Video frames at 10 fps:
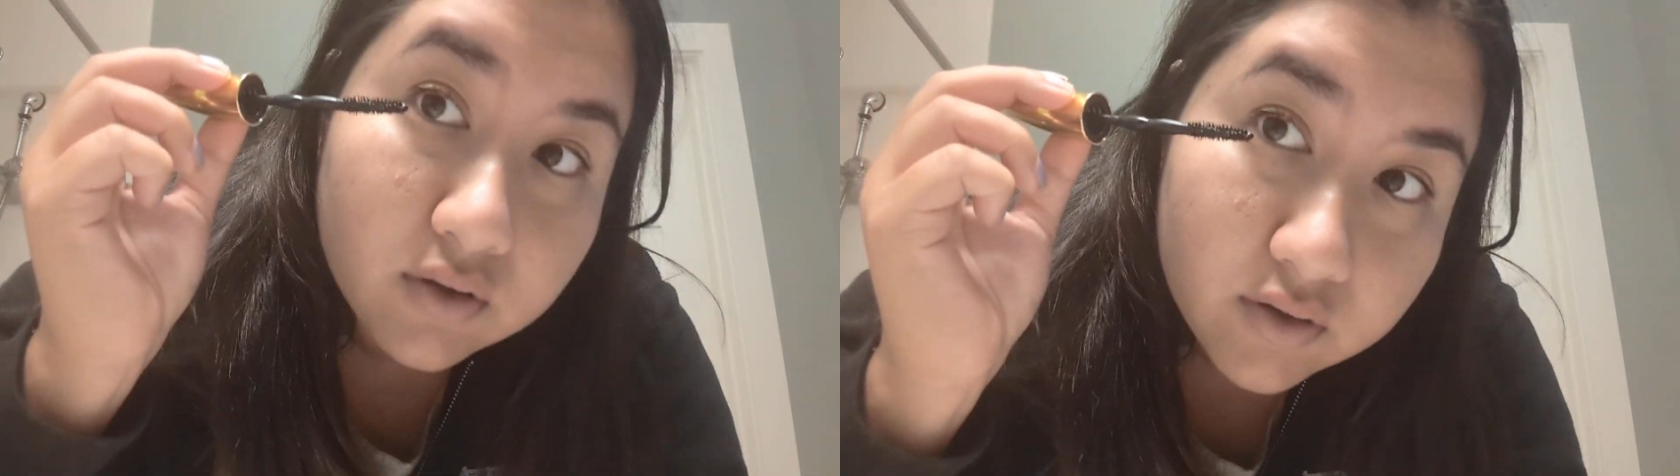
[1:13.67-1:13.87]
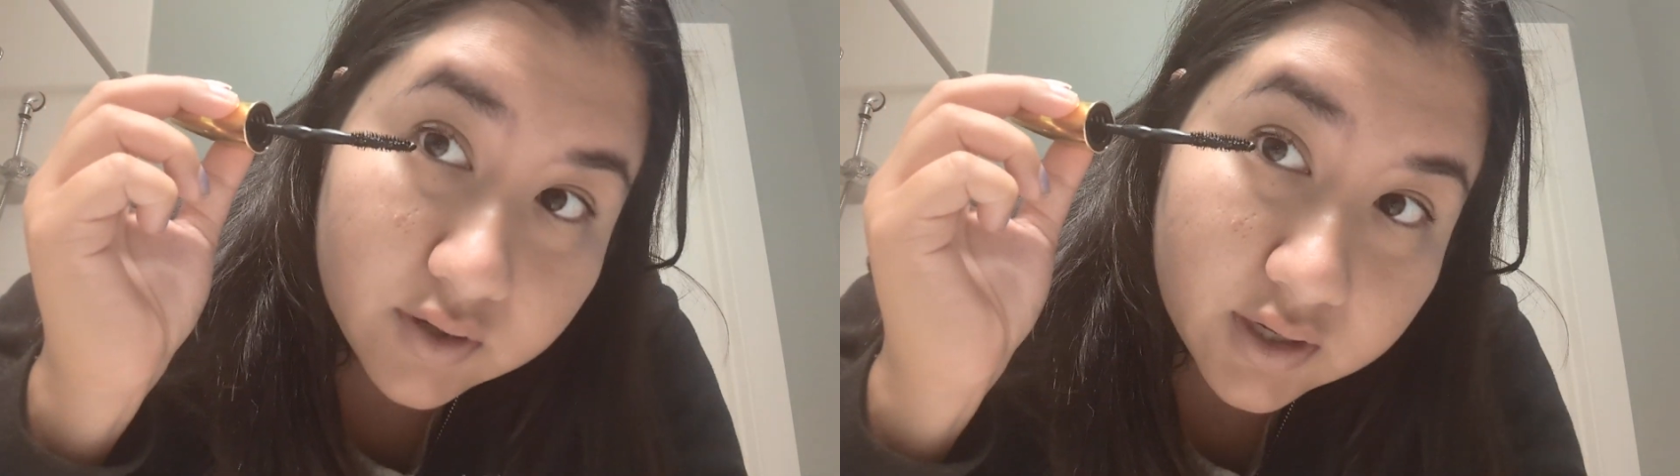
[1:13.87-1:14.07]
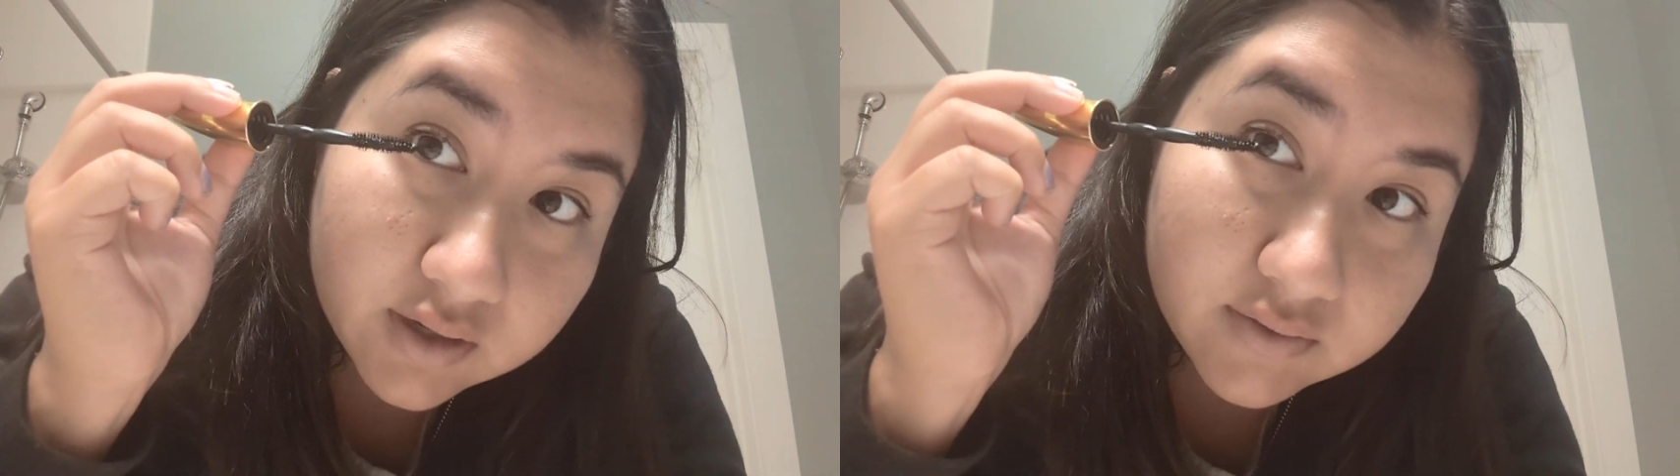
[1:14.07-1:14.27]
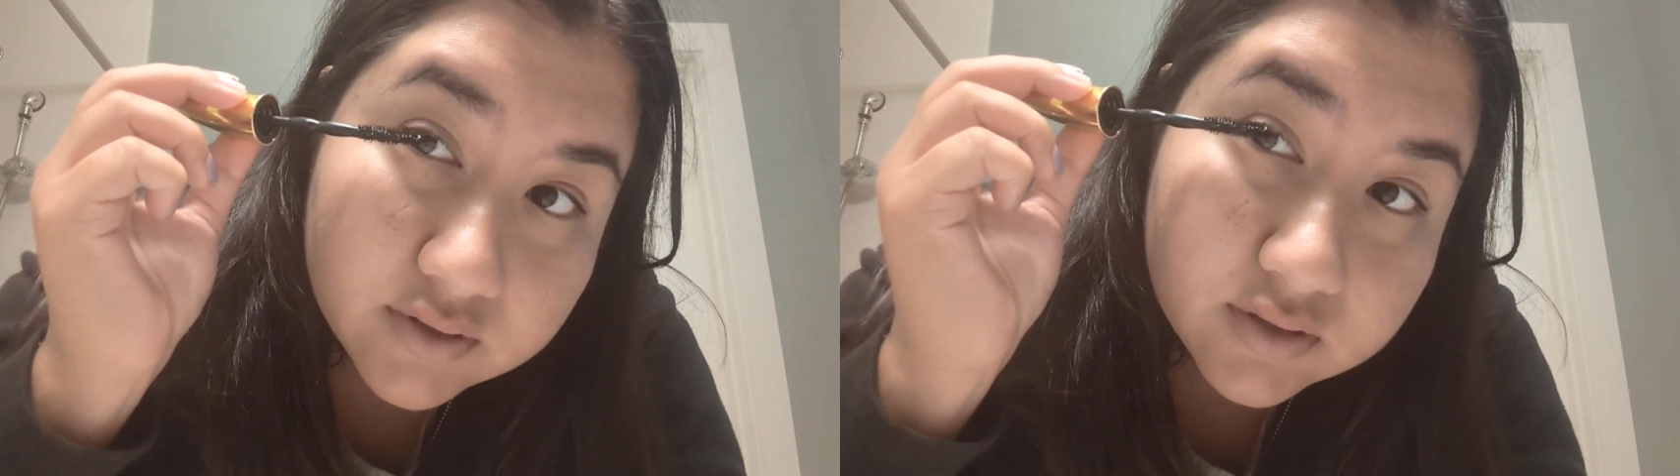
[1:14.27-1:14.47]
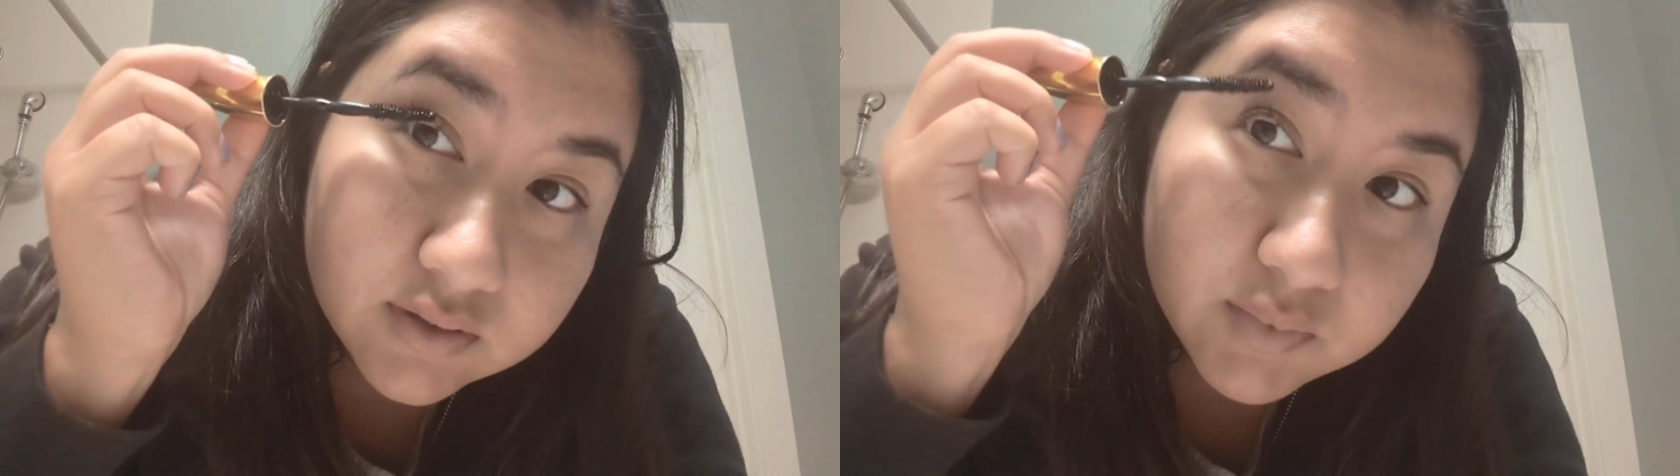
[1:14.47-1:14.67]
Oh, you can't
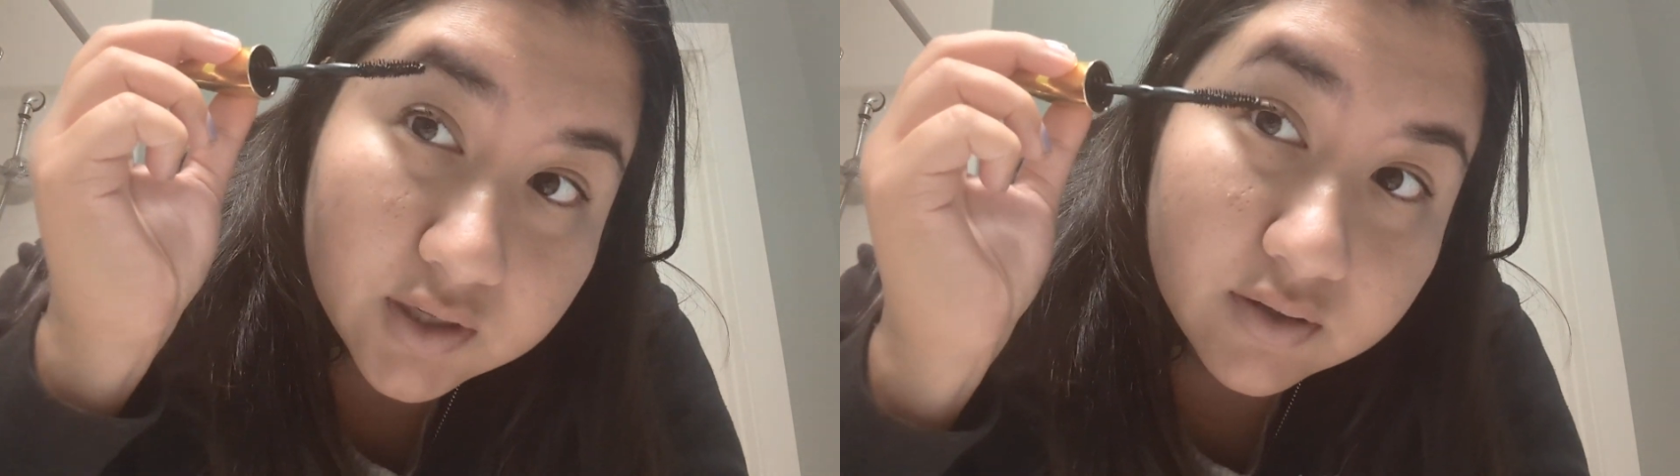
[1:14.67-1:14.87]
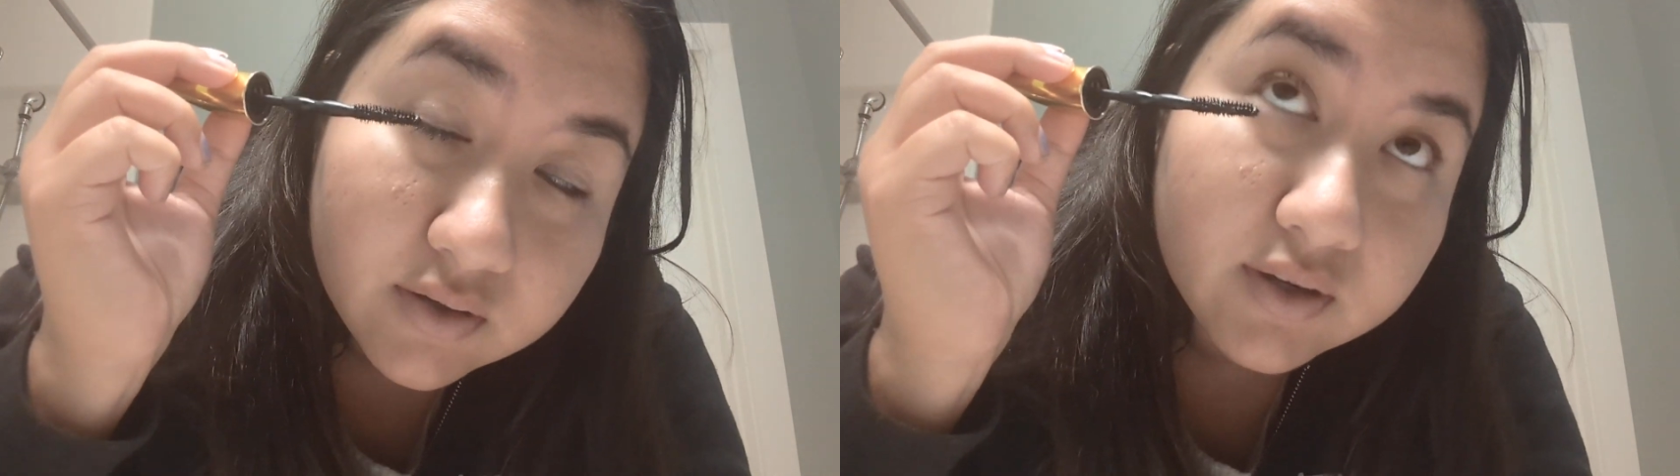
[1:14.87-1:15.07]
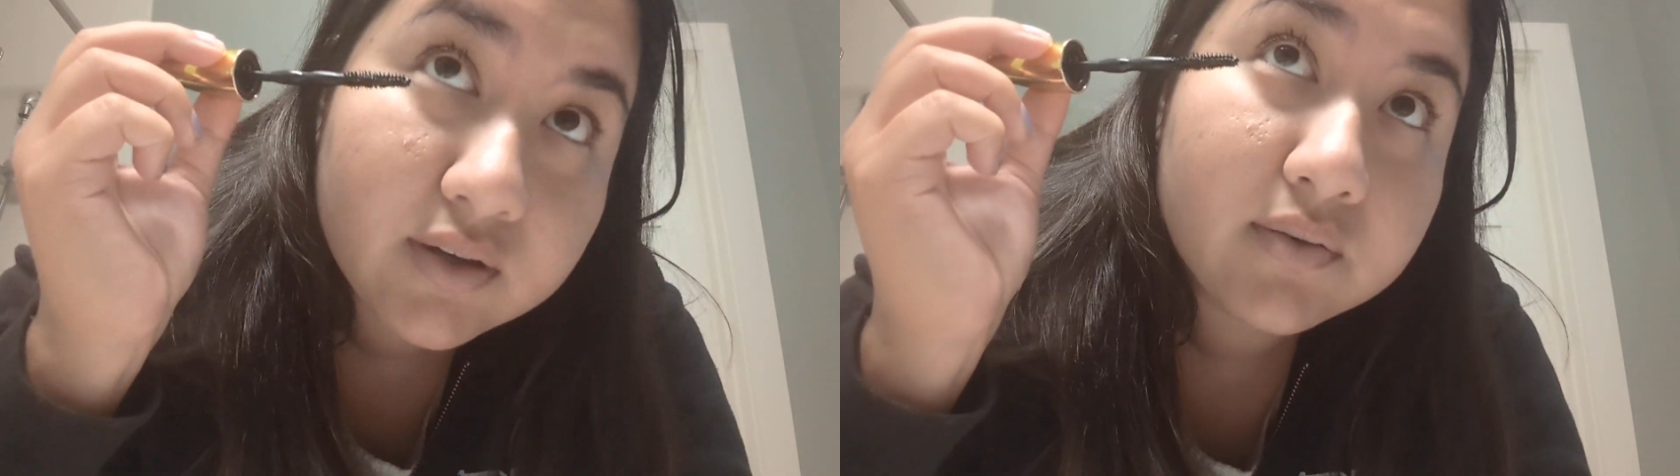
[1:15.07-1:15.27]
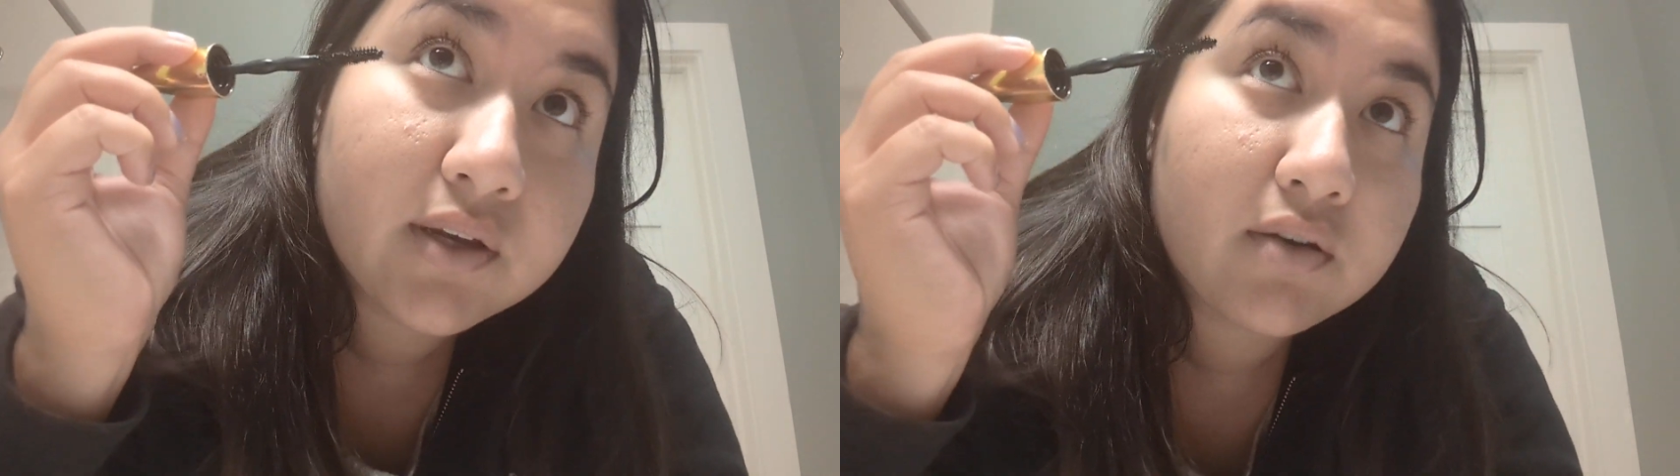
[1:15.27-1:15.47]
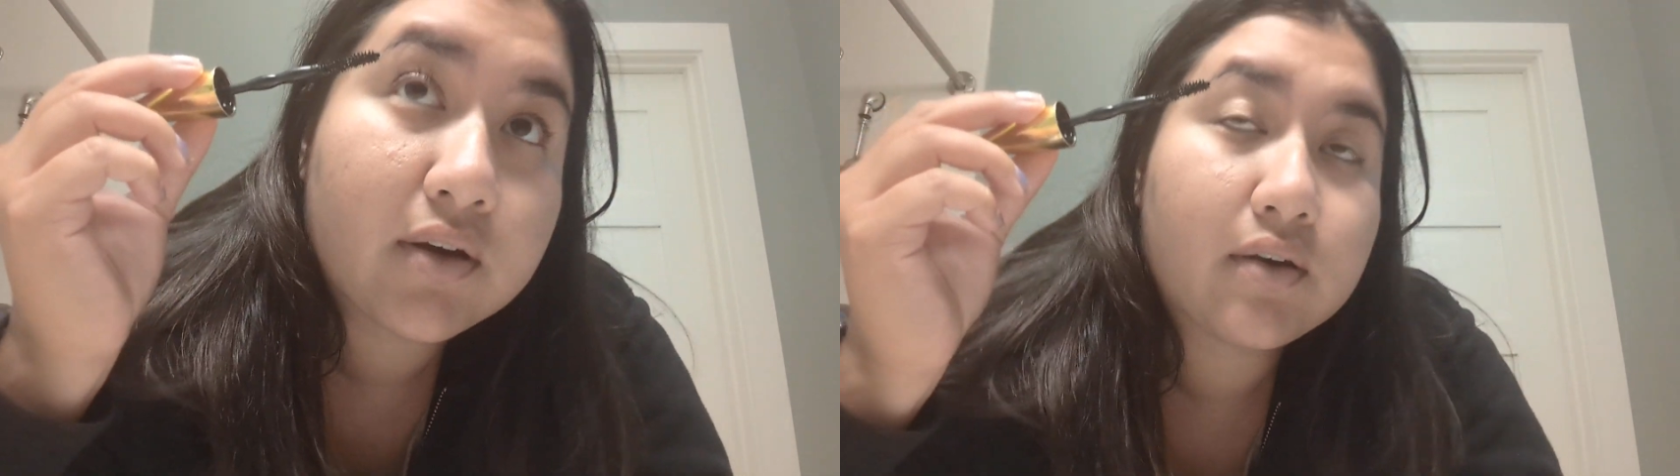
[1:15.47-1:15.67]
even see me. Okay,
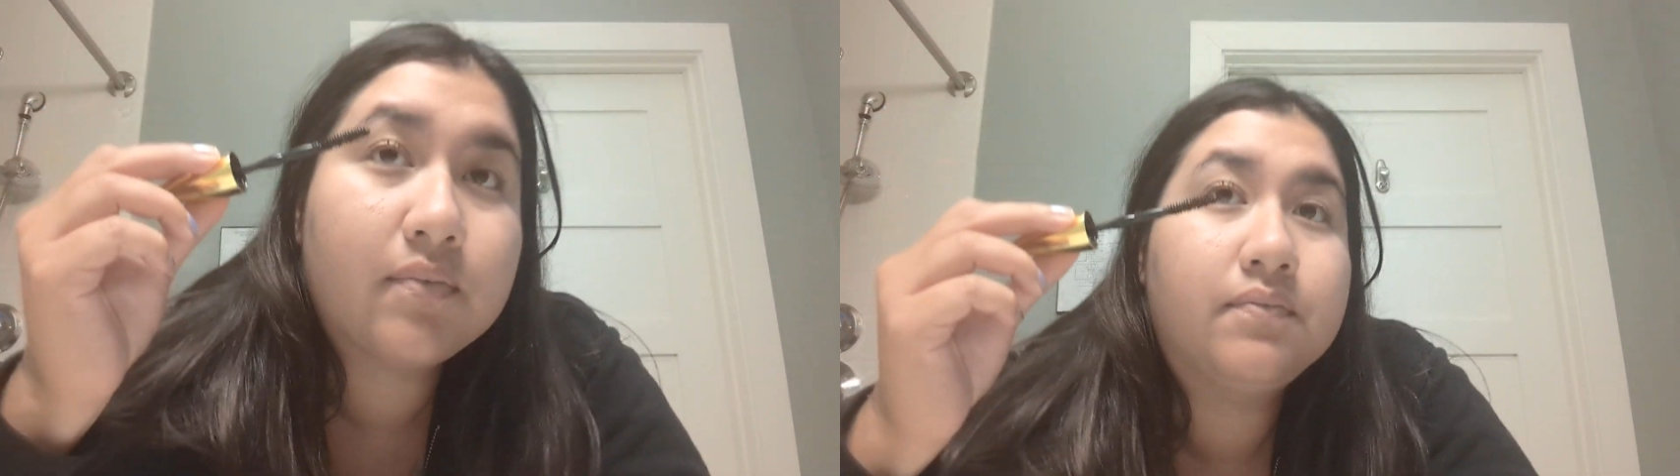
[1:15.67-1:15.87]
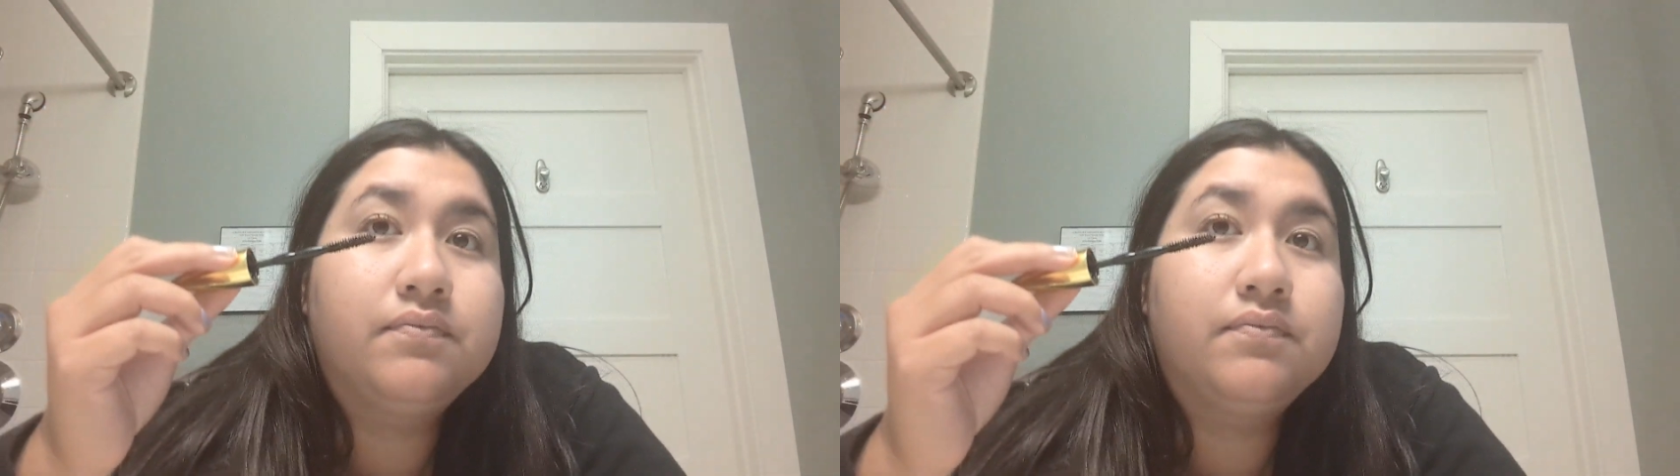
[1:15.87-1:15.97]
here we go.